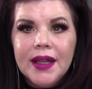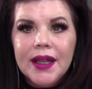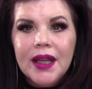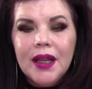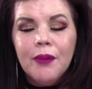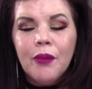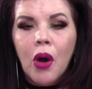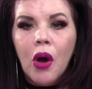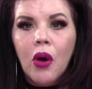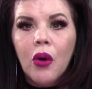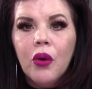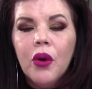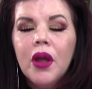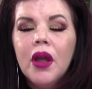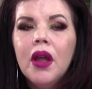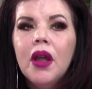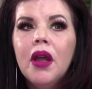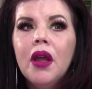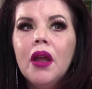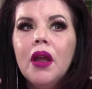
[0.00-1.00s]
chemo
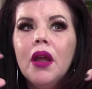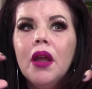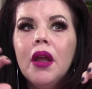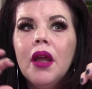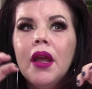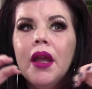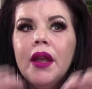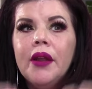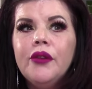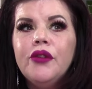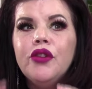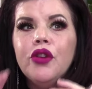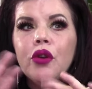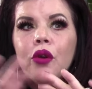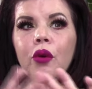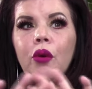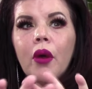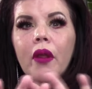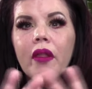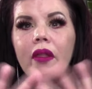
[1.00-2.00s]

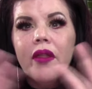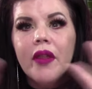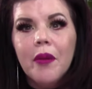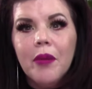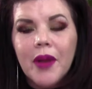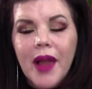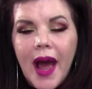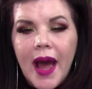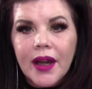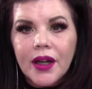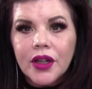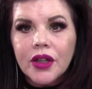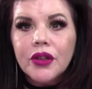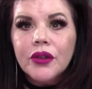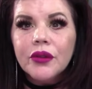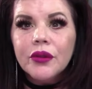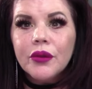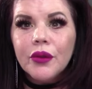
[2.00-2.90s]
into the bladder.